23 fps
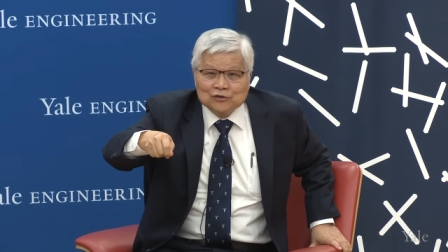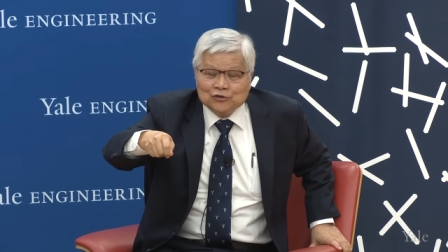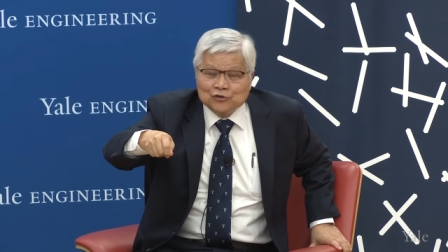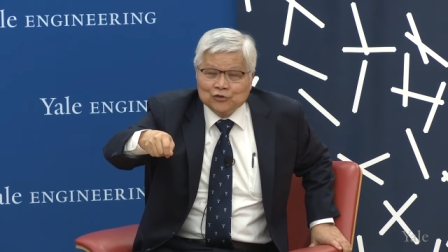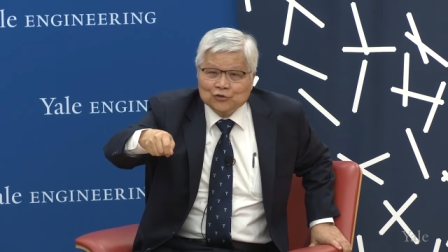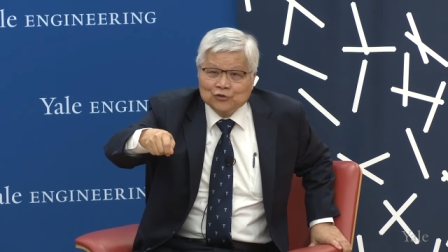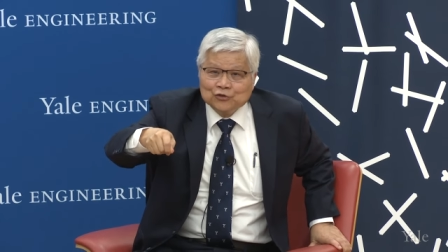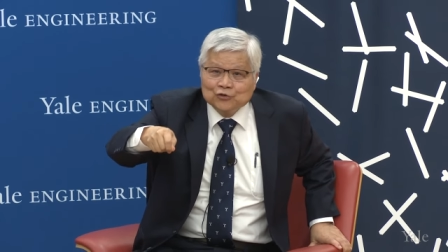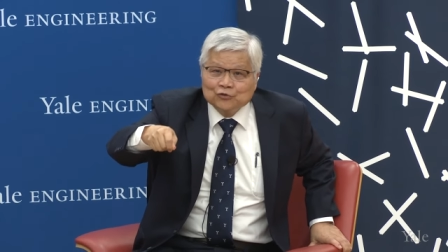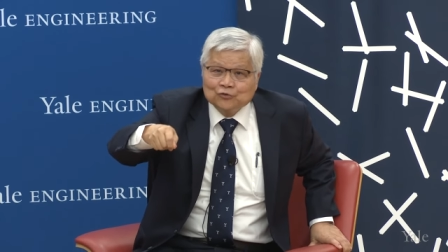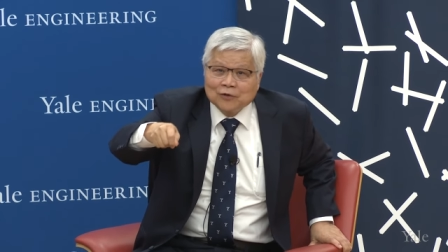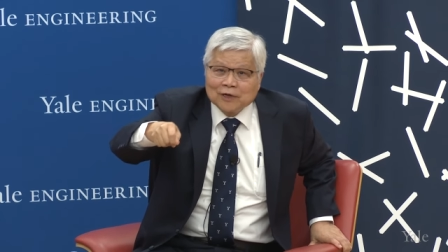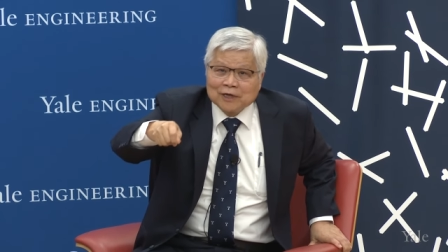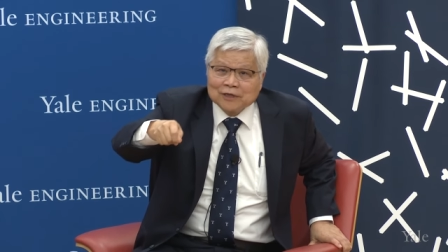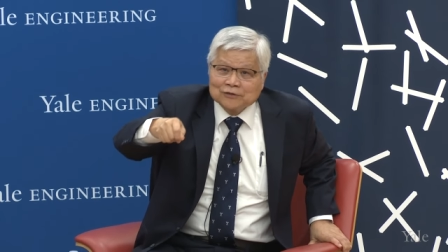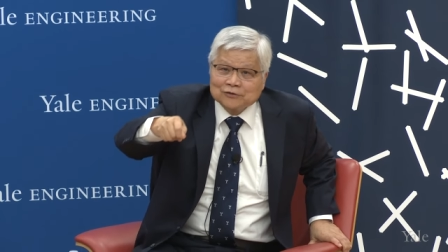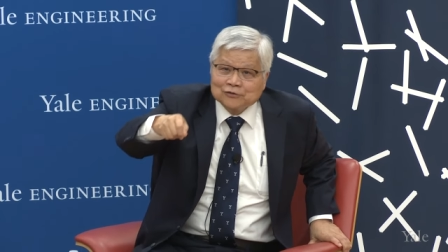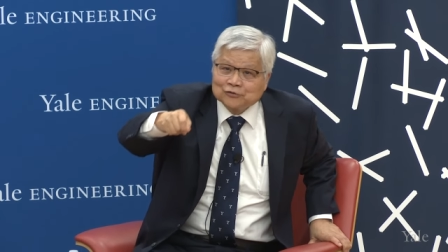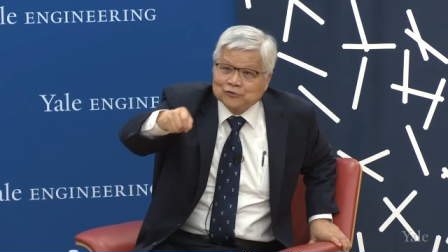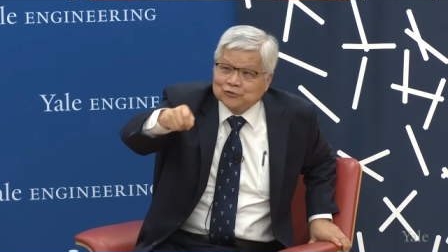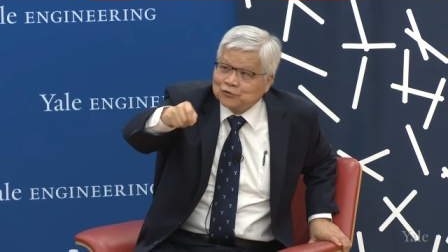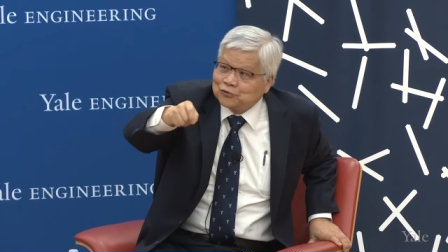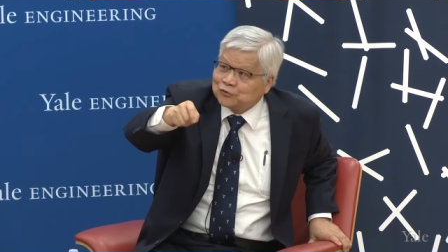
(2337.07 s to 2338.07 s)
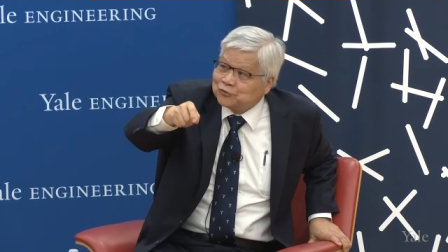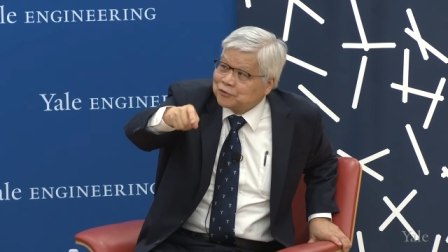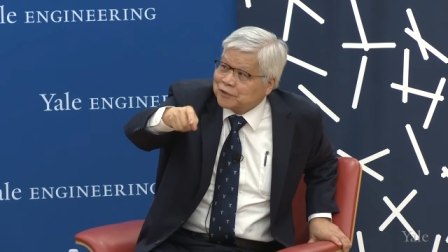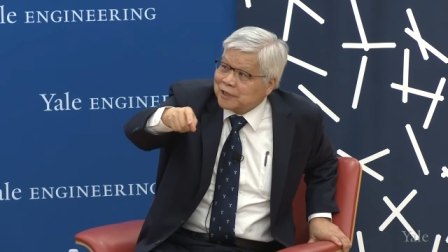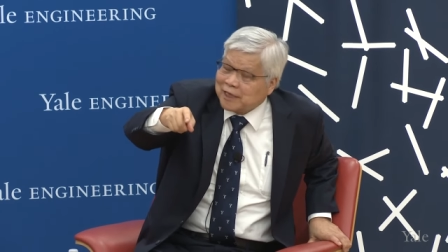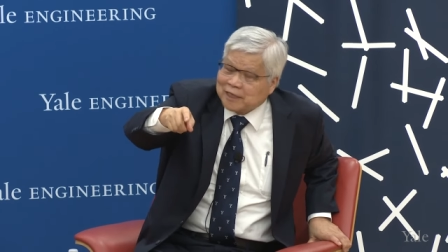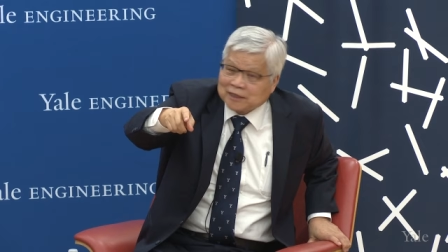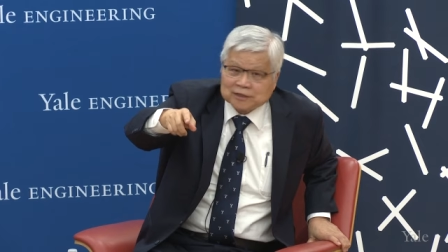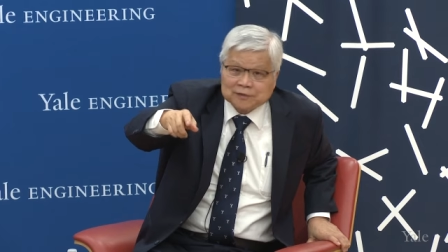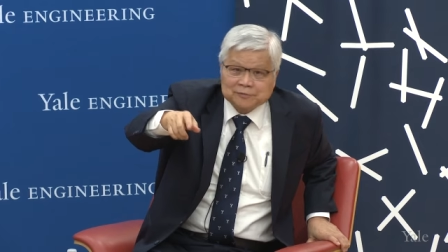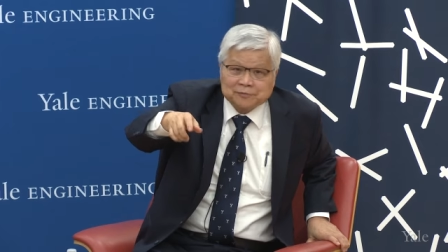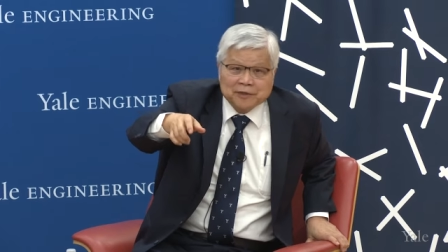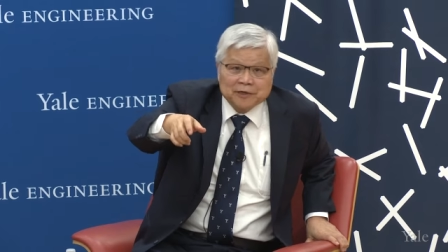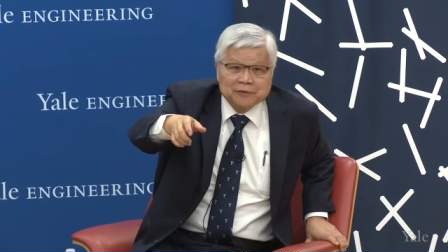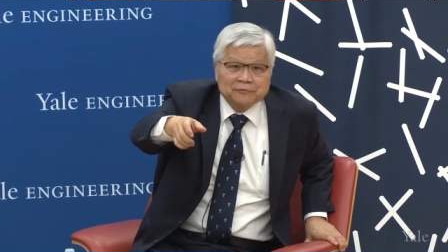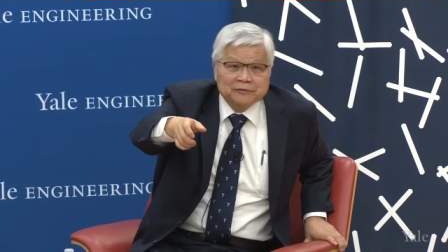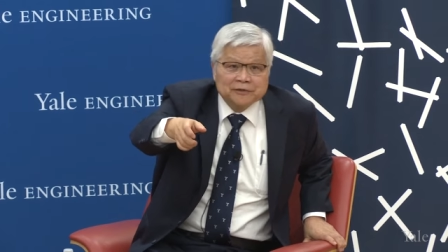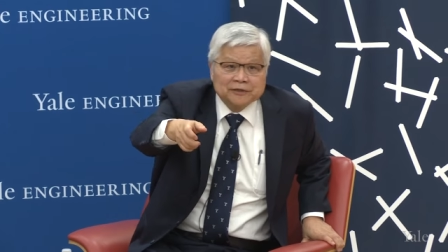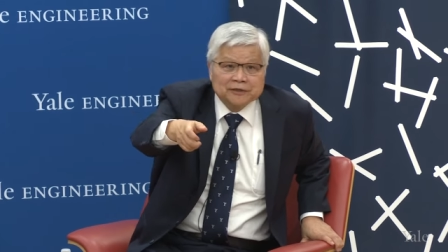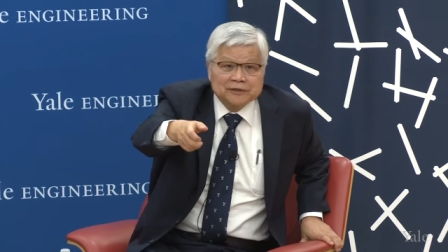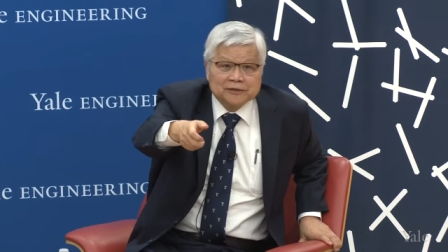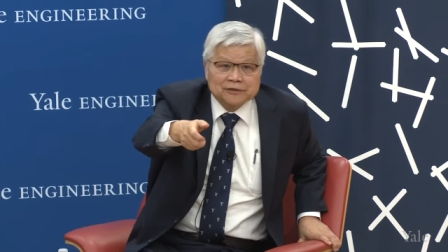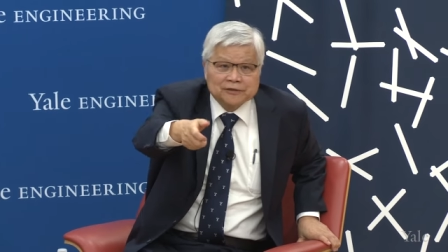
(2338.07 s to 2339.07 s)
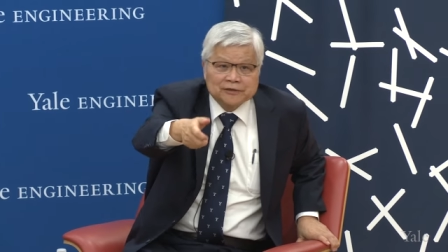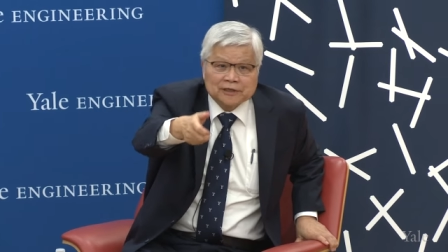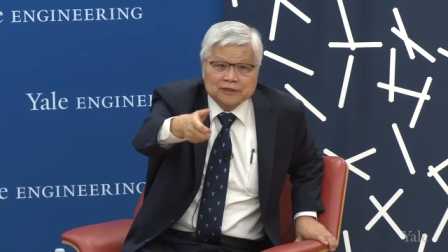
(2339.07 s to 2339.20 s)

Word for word: do you want to do the experiment?